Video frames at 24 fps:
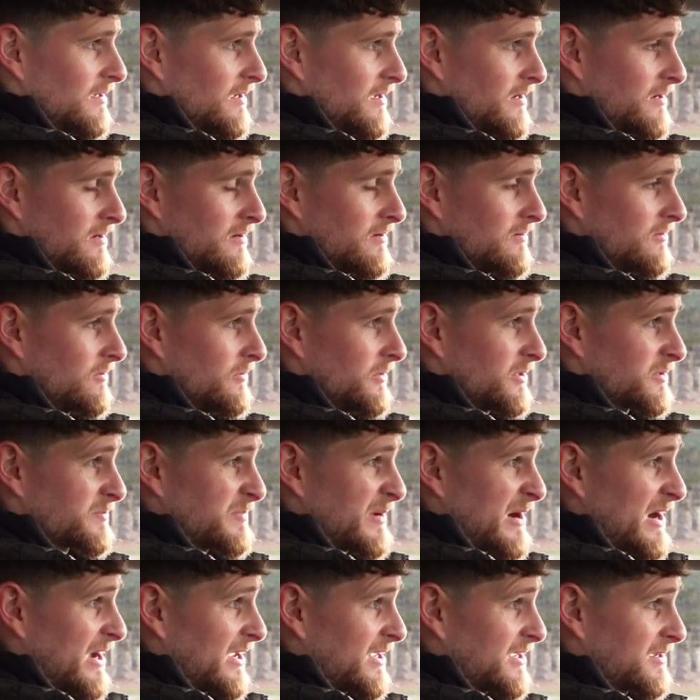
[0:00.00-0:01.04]
I don't know who it's
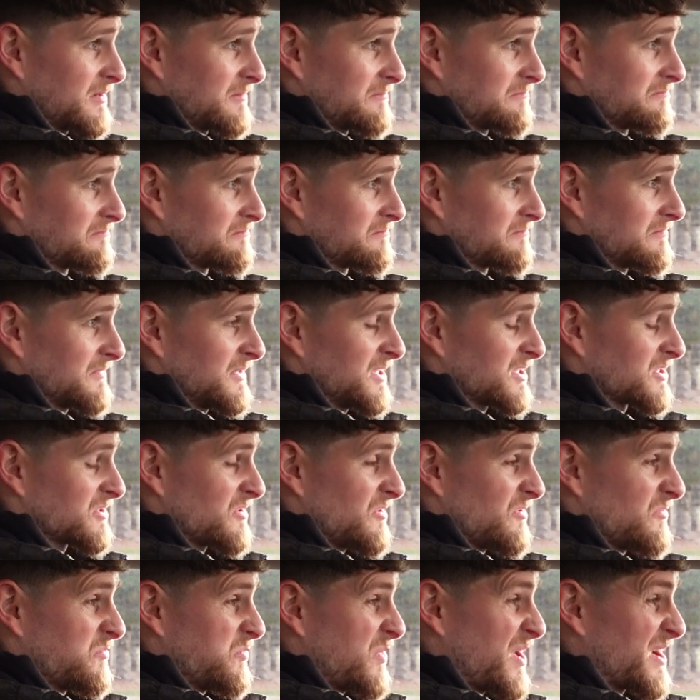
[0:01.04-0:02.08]
by. It's
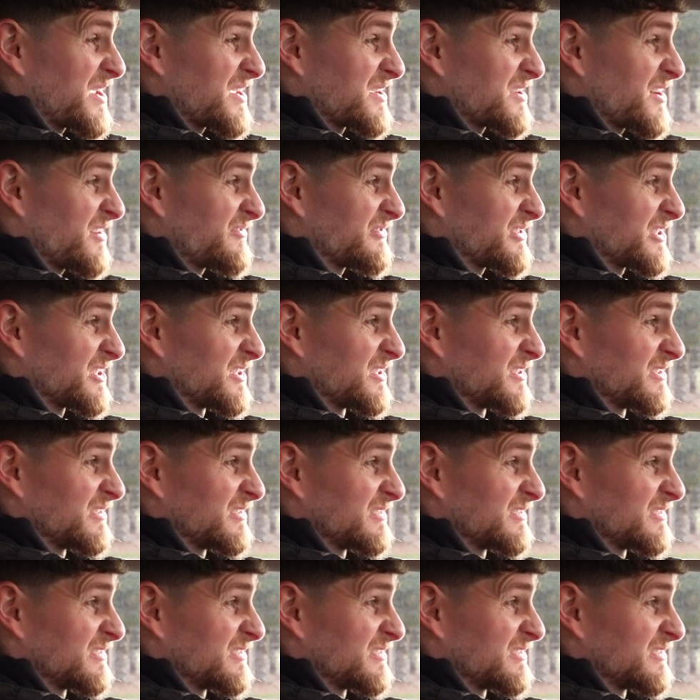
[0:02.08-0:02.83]
got a white cover.